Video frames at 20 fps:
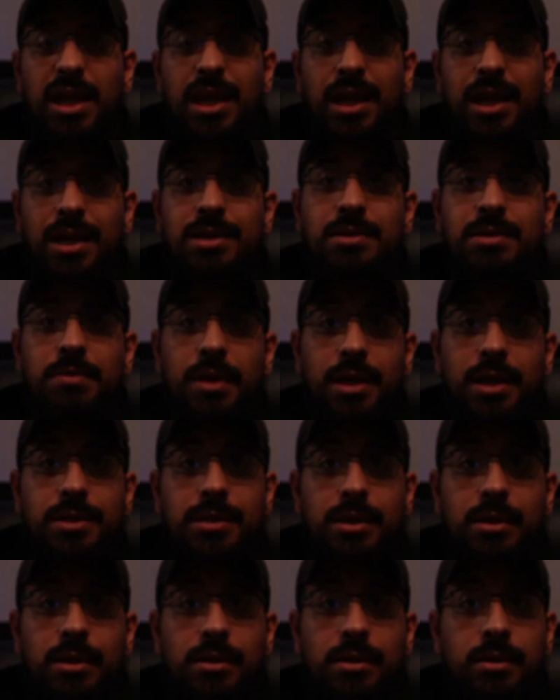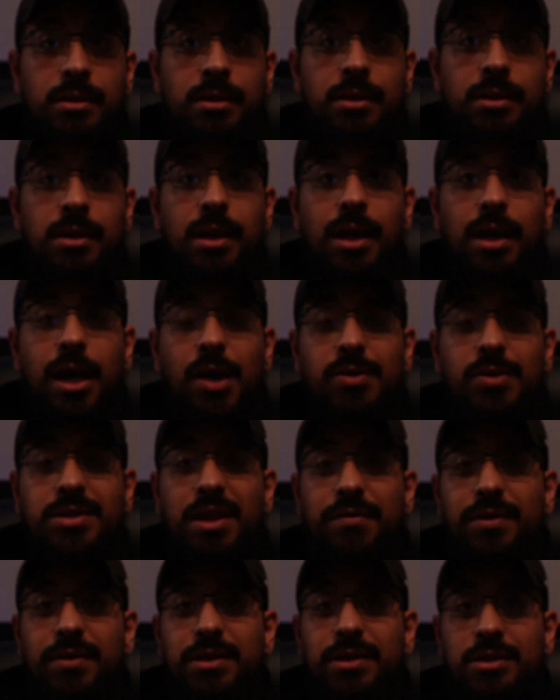It is amazing. I was
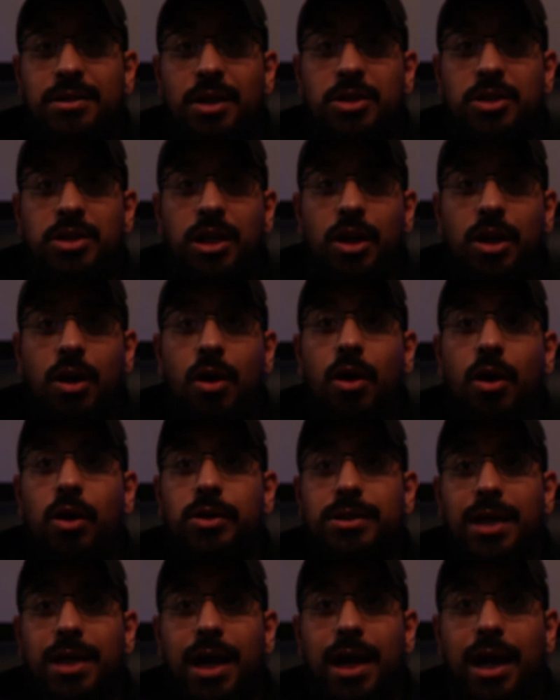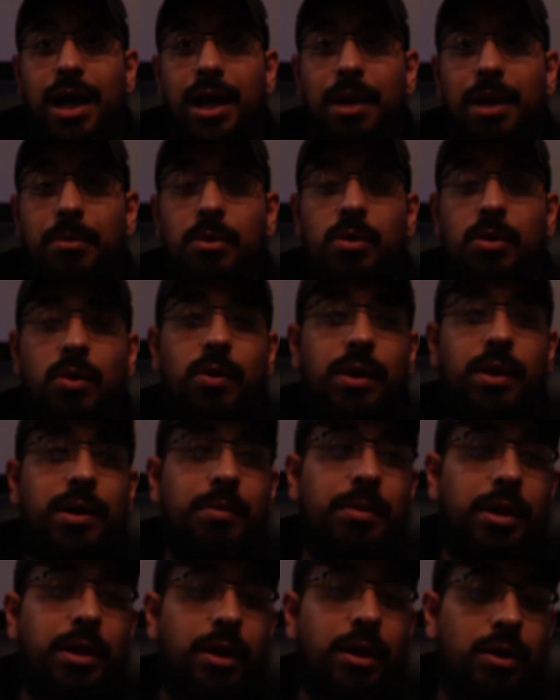having such a hard time
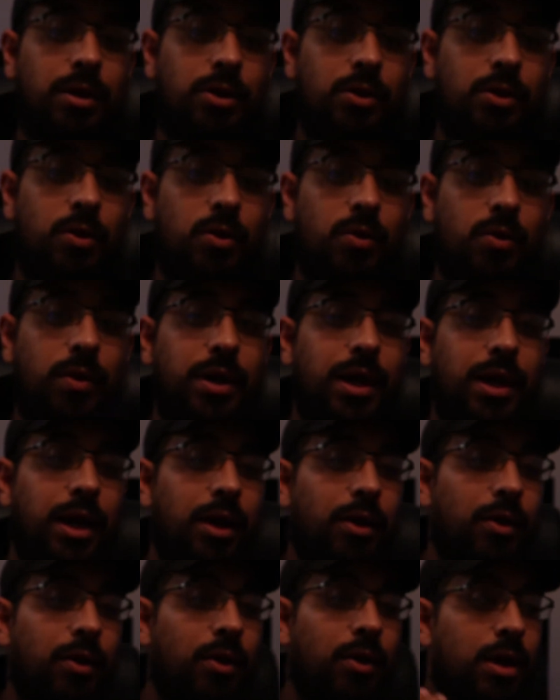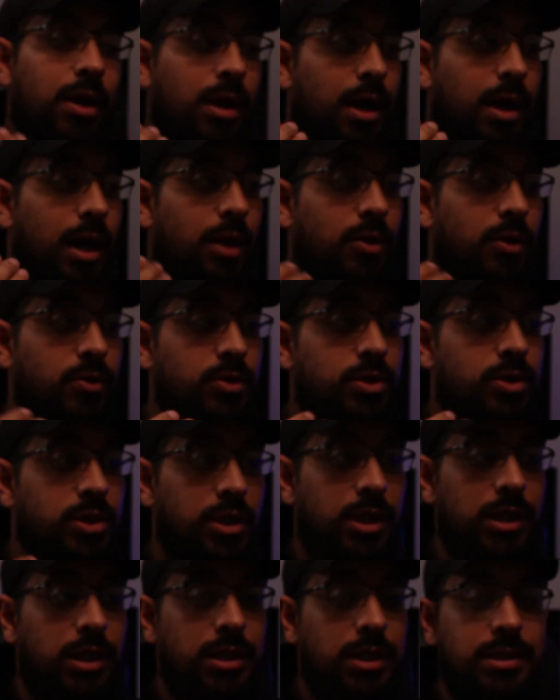growing hair on those
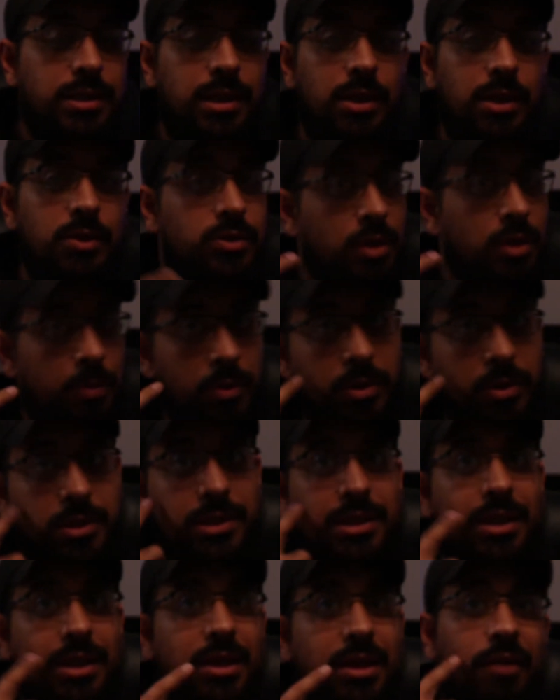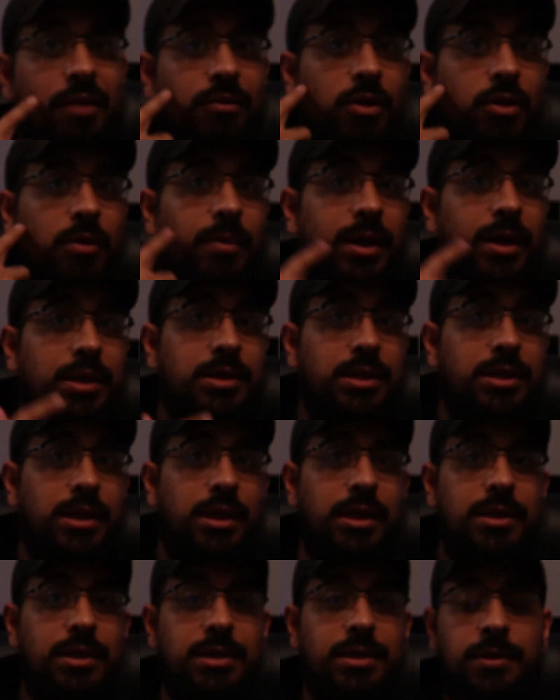cheeks, on those upper level of my
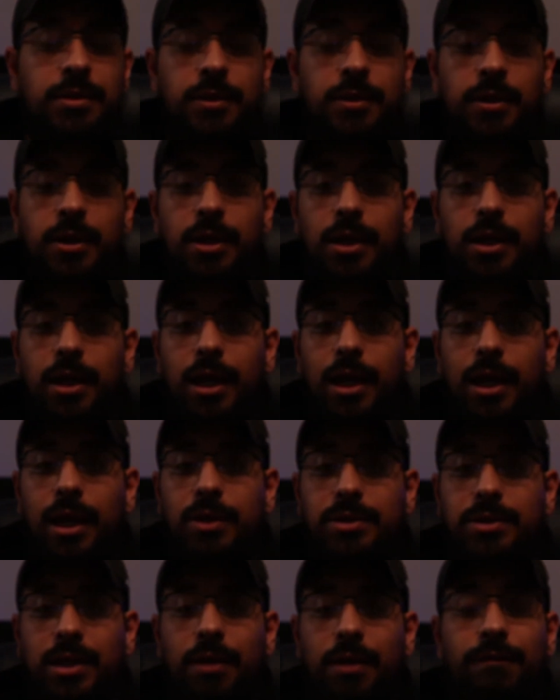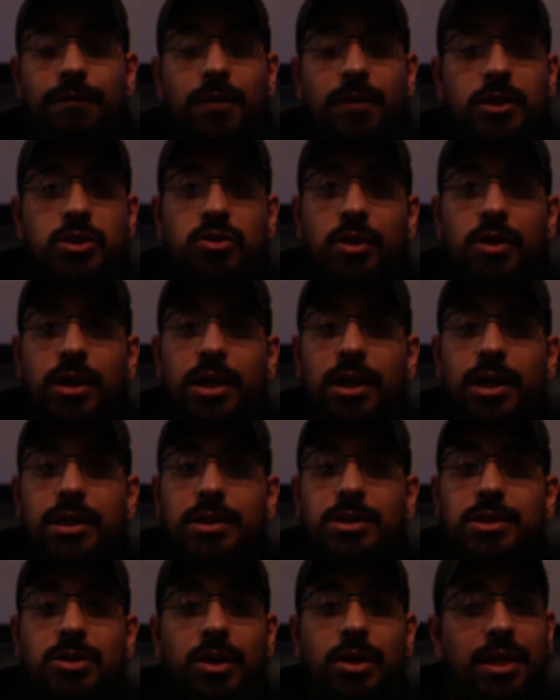cheeks, and I was getting frustrated.
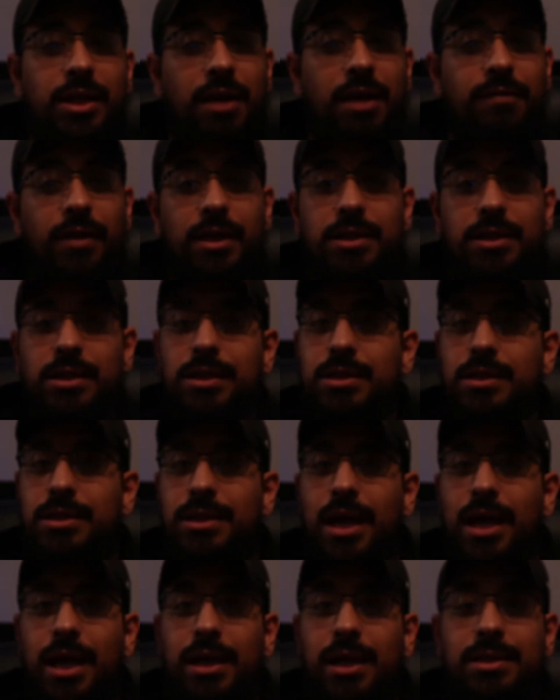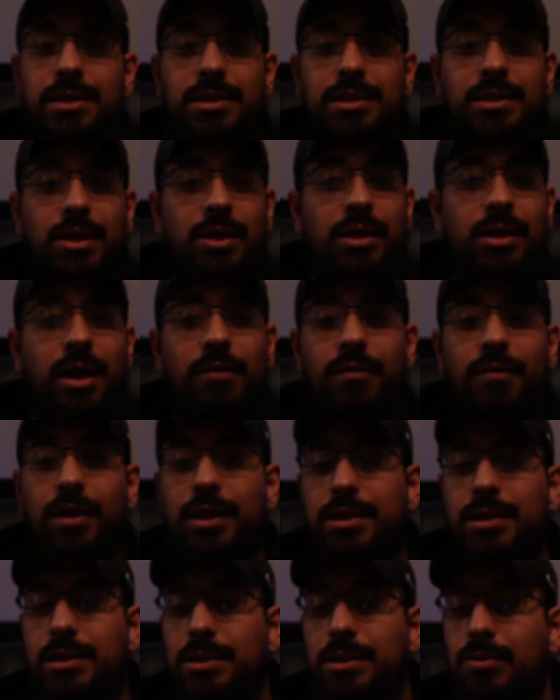Started diving into the science. Started diving
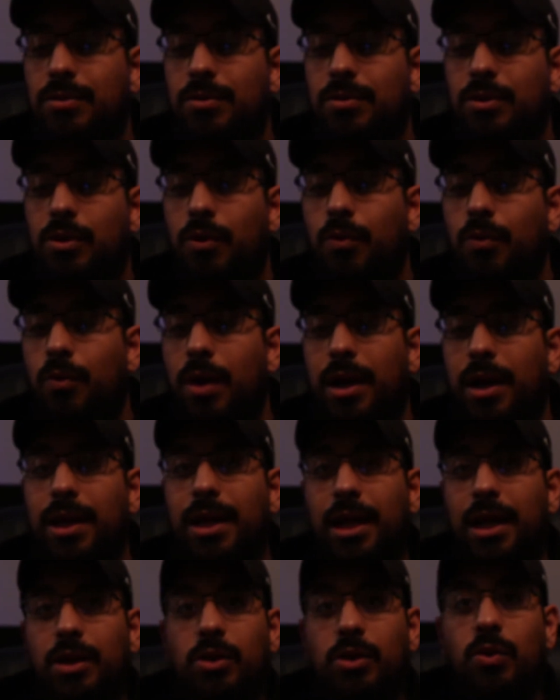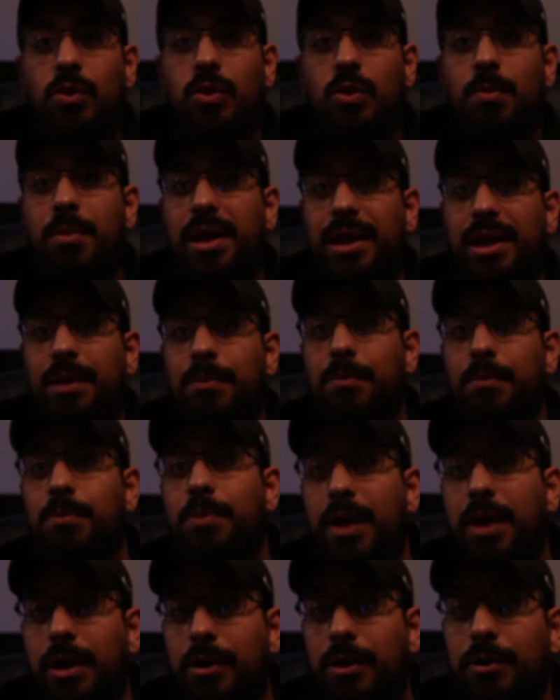into what can I do to make it
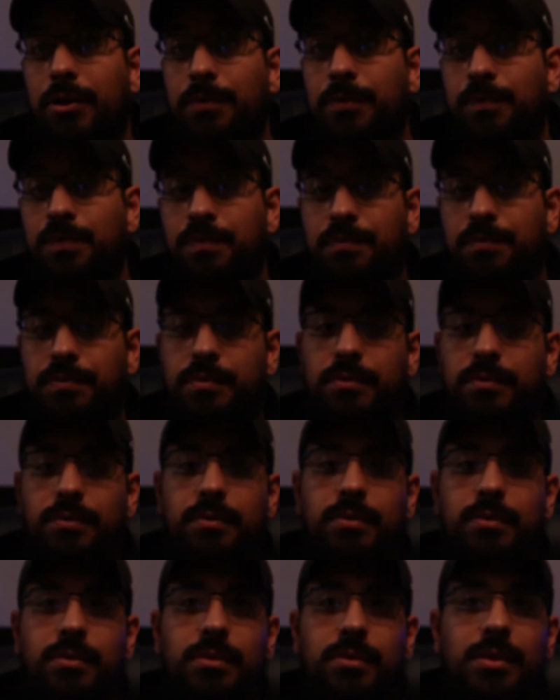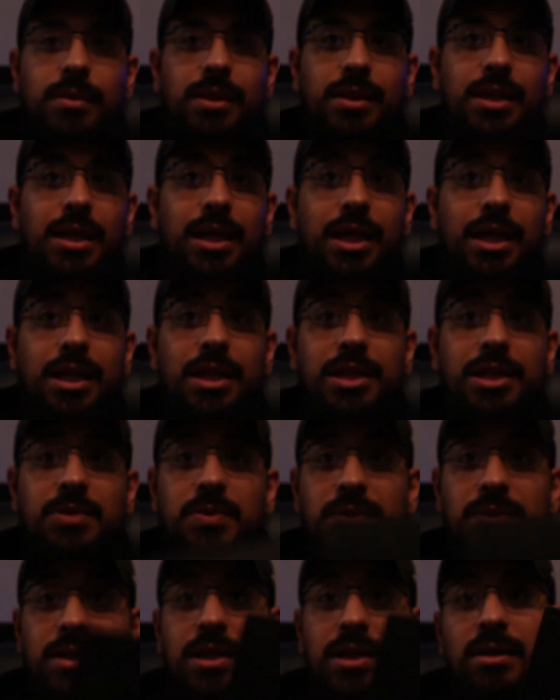better, and this
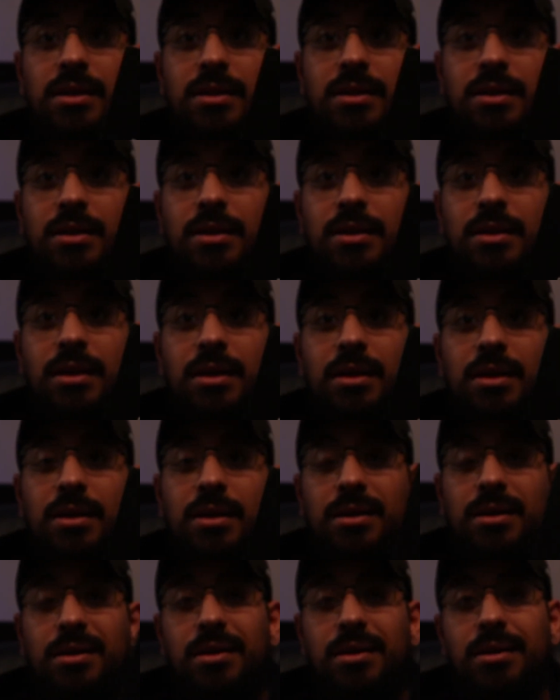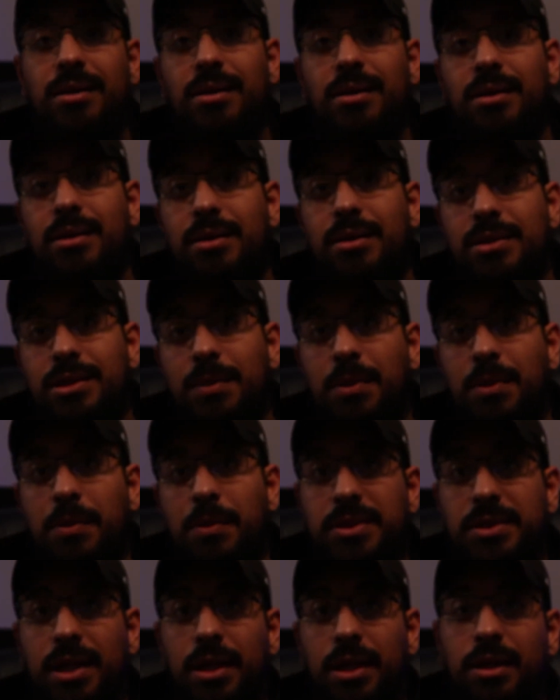was it. Some
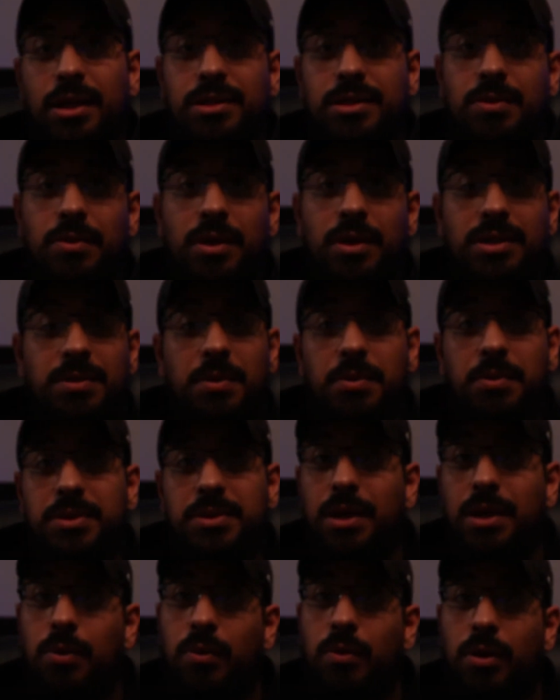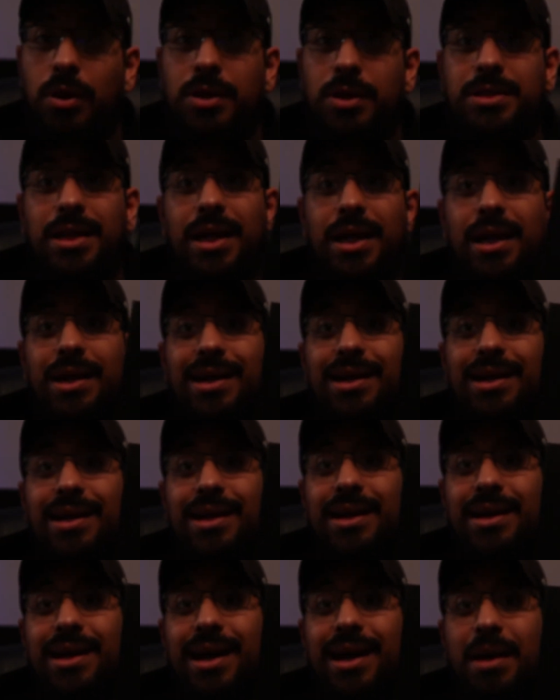people say it doesn't work. Some people say it works.
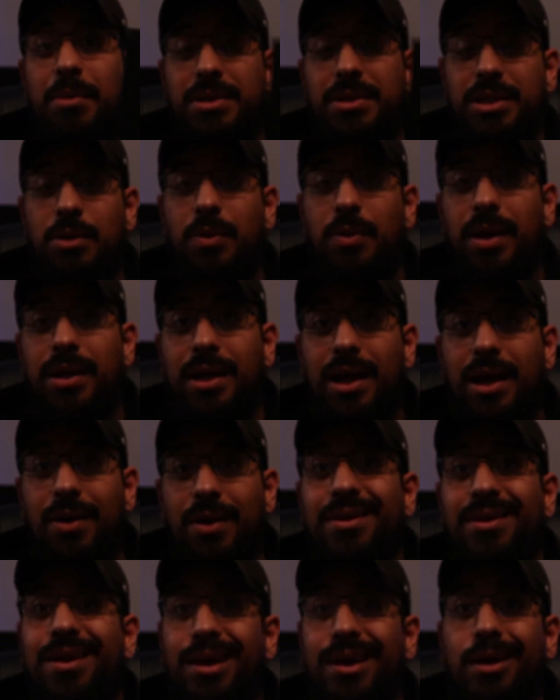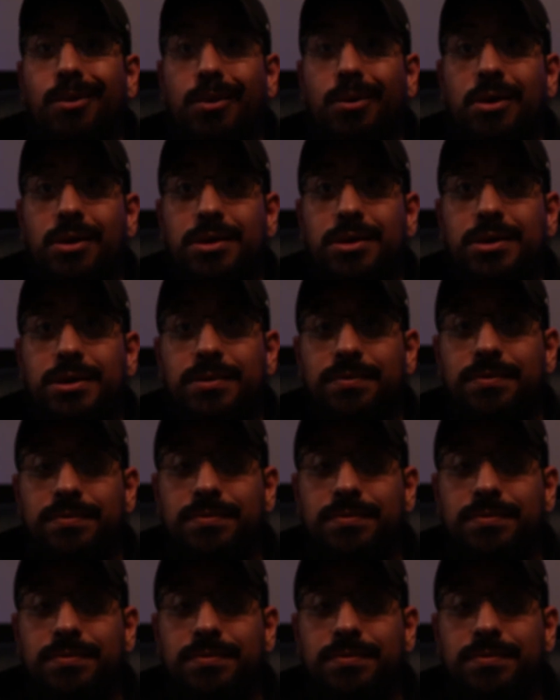I'm gonna tell you right now, it works.